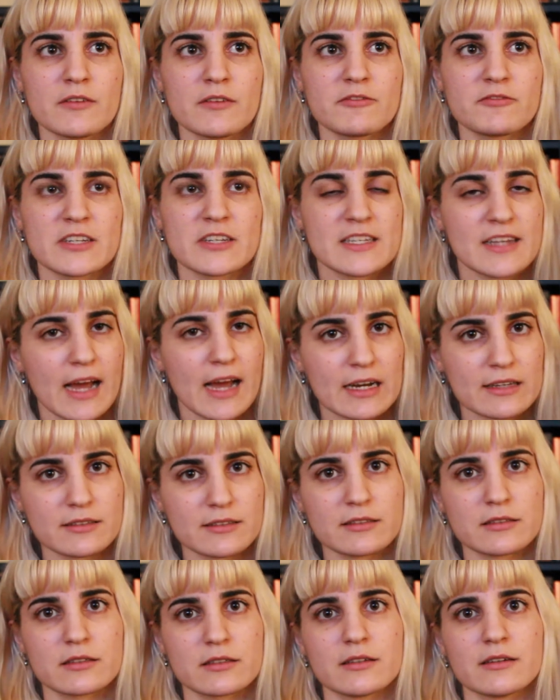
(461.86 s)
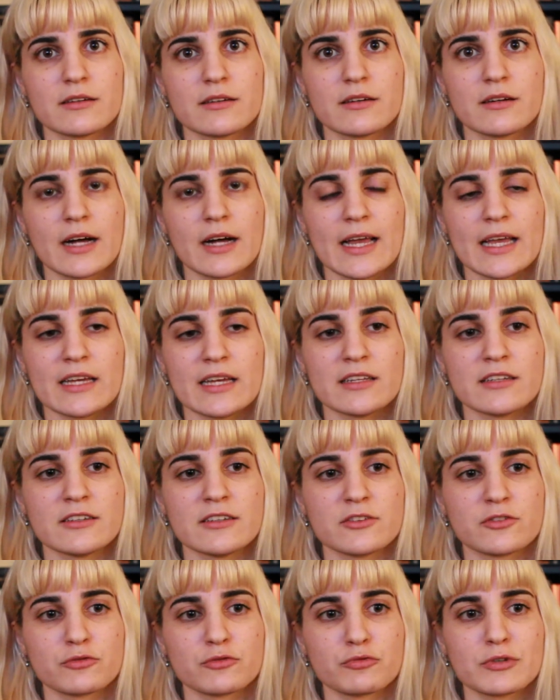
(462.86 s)
fantastical
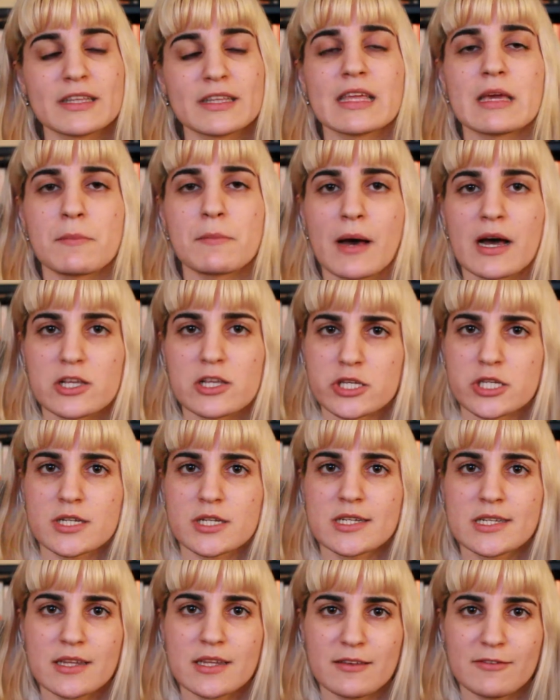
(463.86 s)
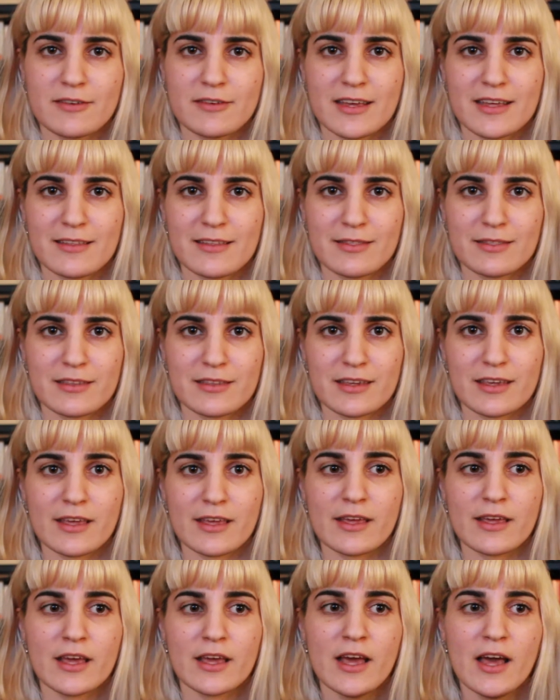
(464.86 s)
and really imaginative in
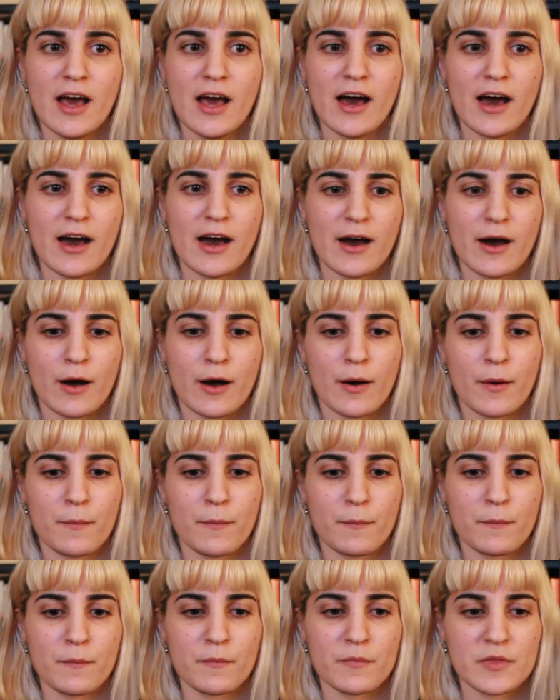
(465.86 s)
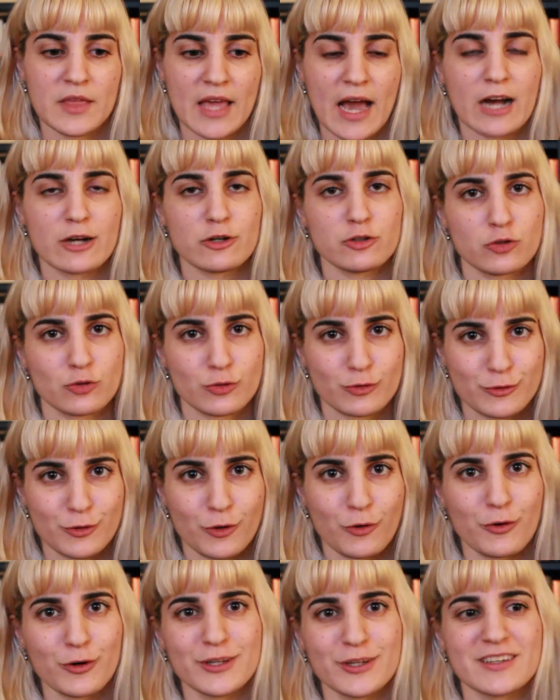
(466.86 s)
the actual
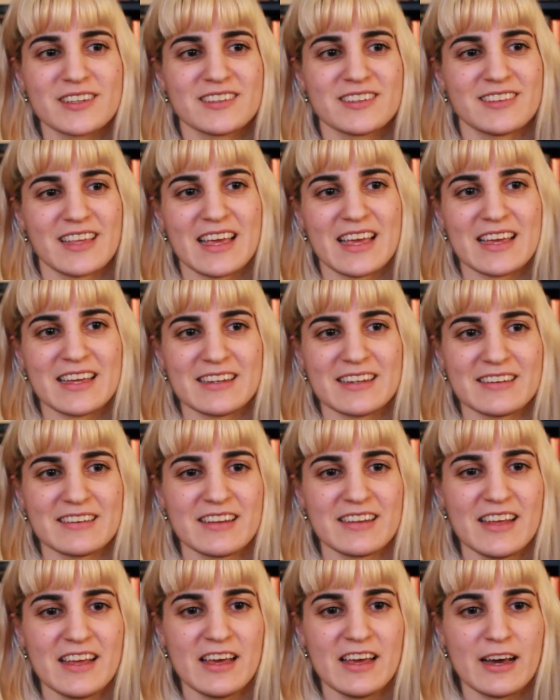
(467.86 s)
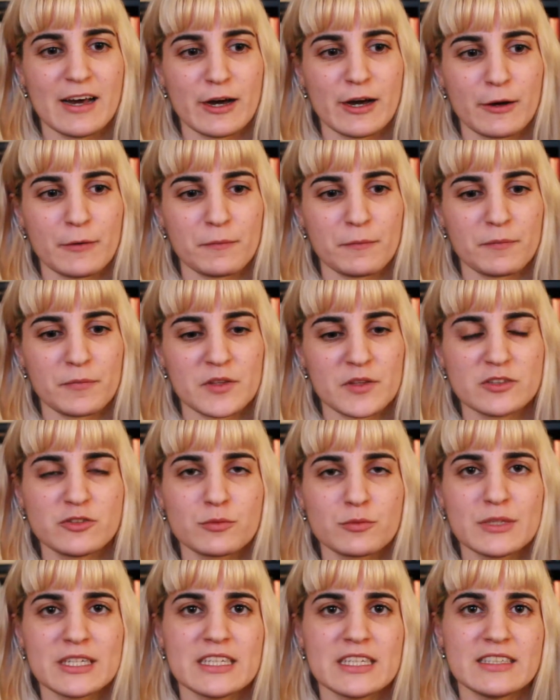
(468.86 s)
toys, and there's
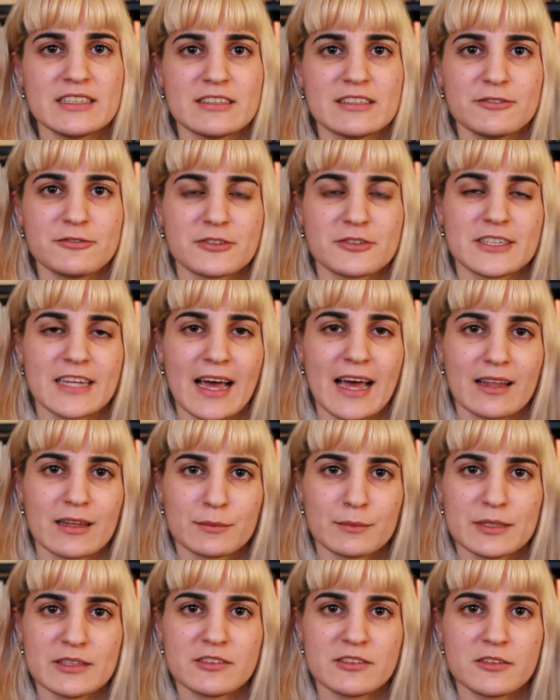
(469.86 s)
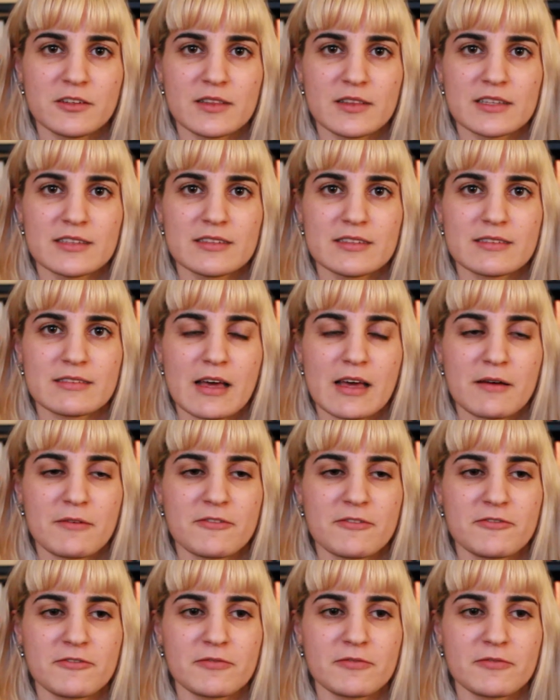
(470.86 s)
so many different elements to this that